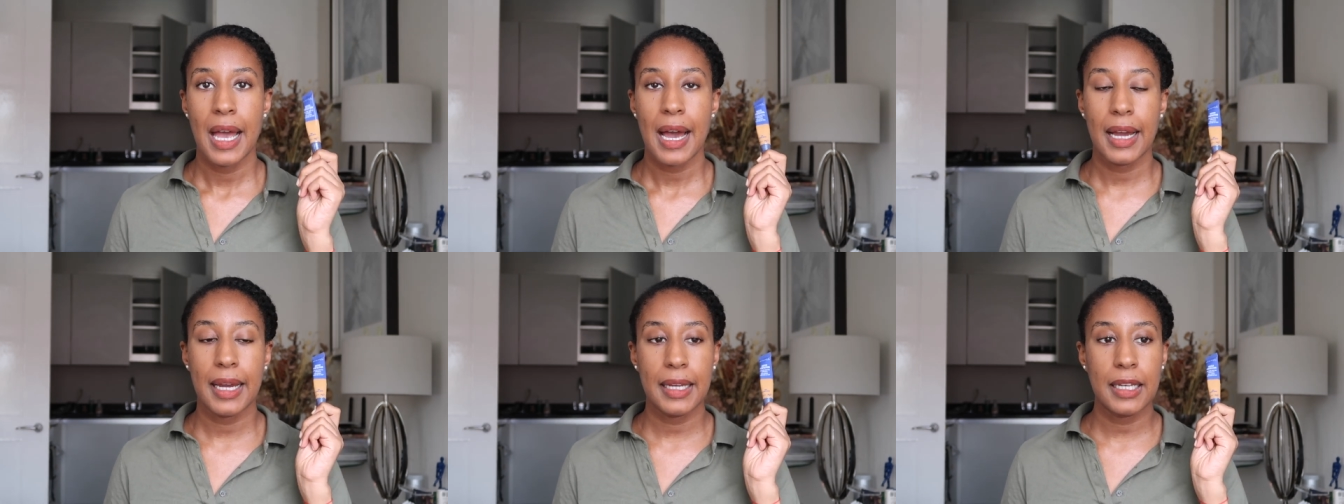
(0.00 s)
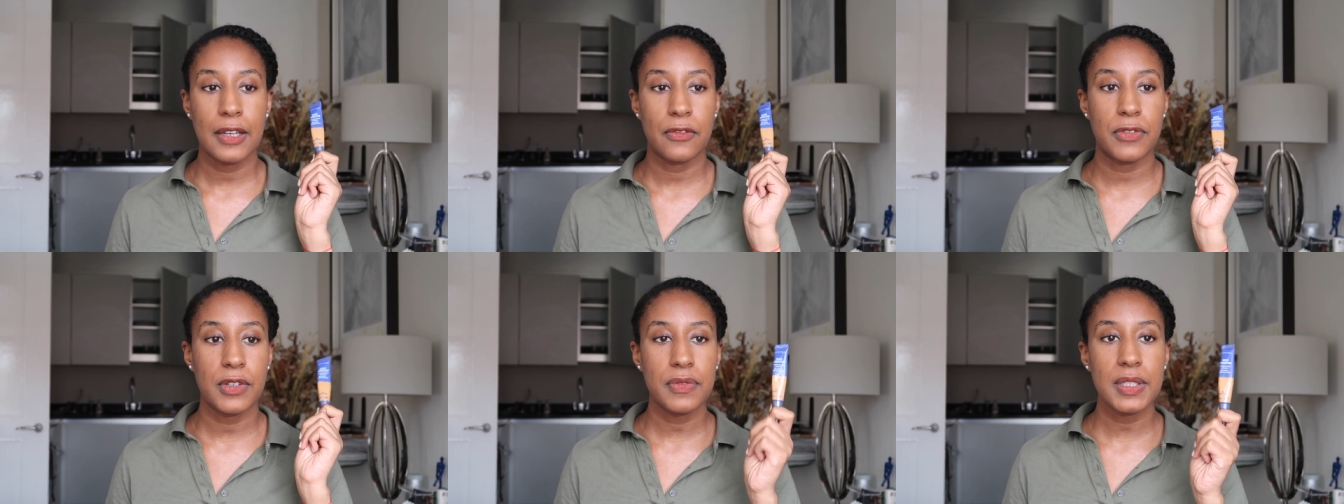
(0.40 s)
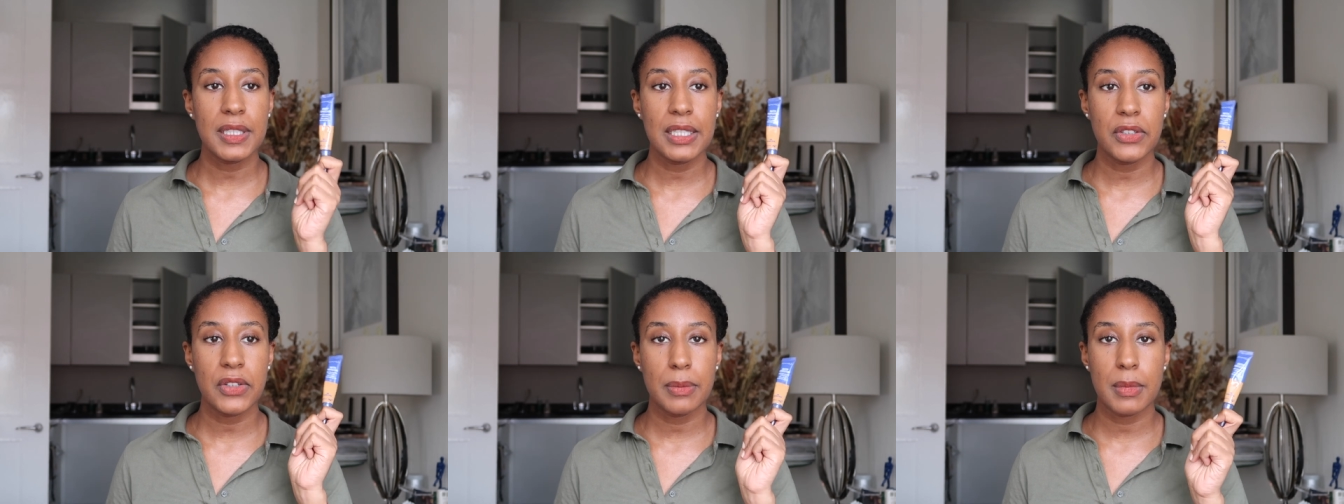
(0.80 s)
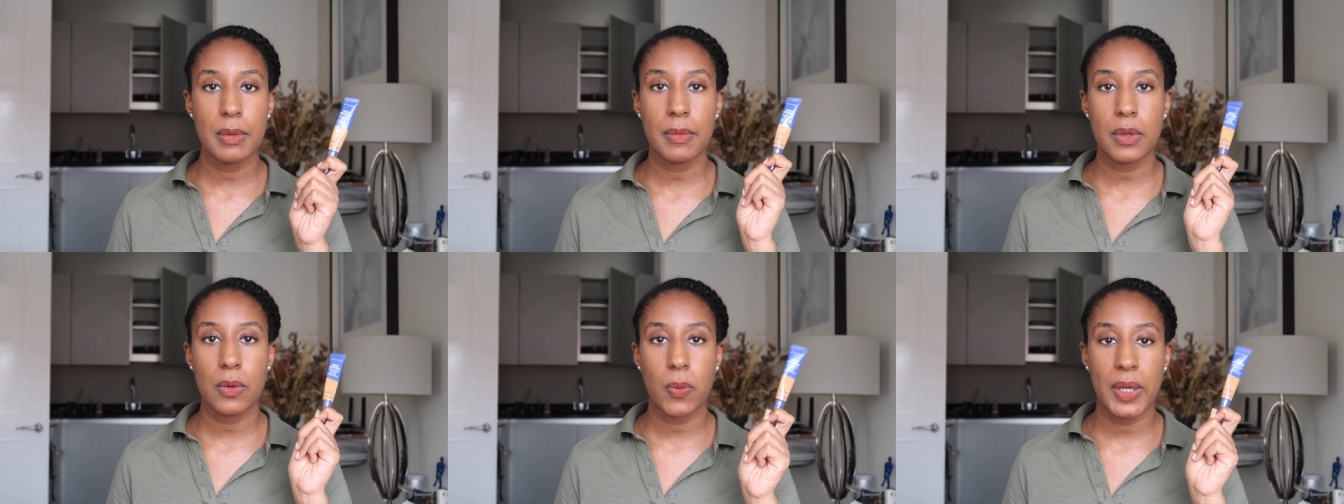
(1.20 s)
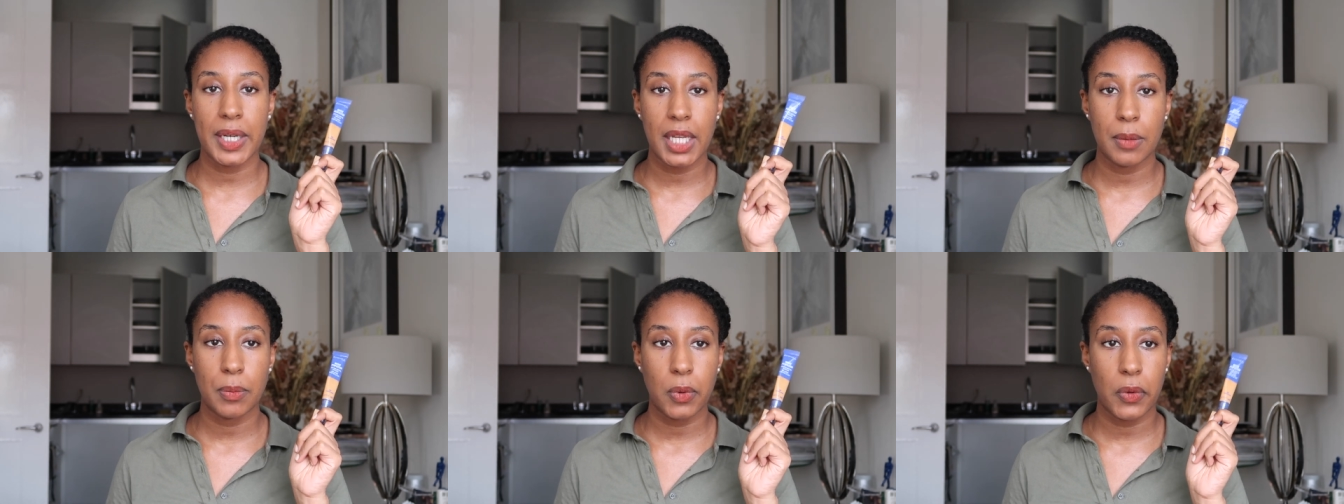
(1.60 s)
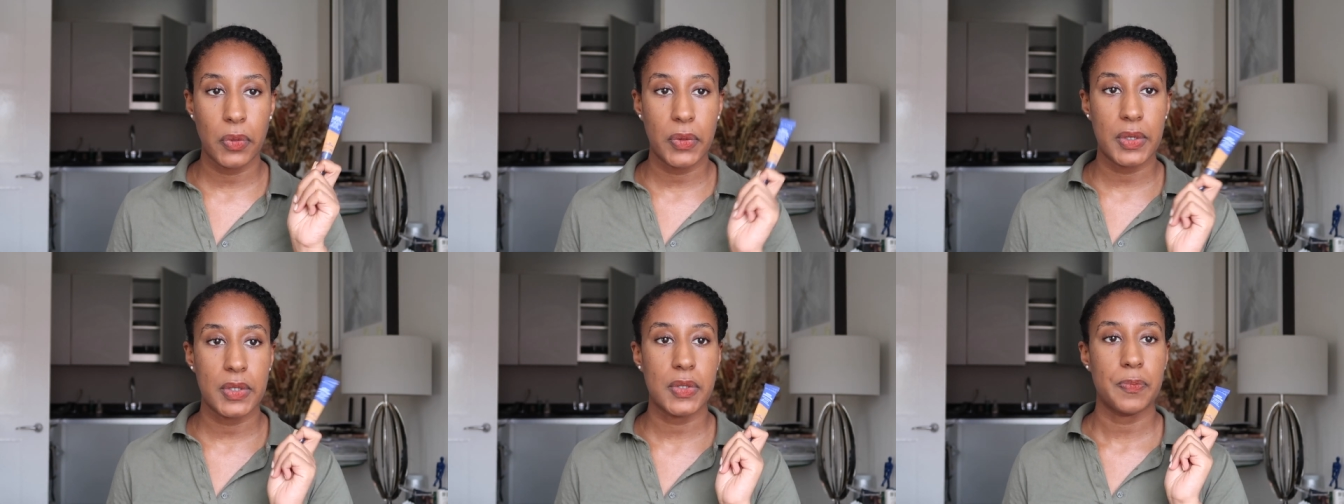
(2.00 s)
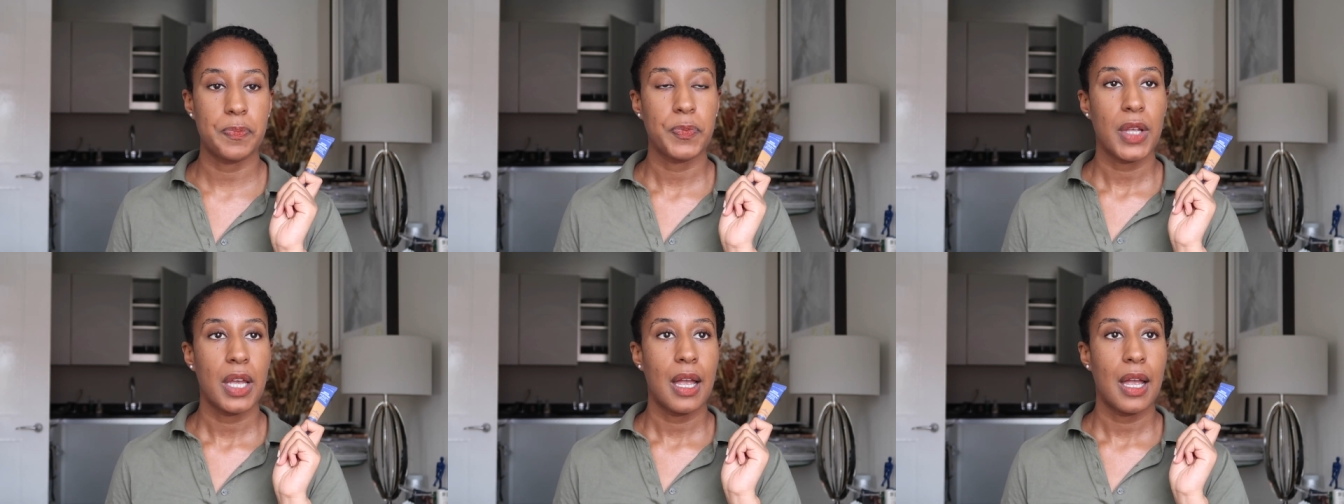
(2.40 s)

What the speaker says: I vividly remember when I bought this.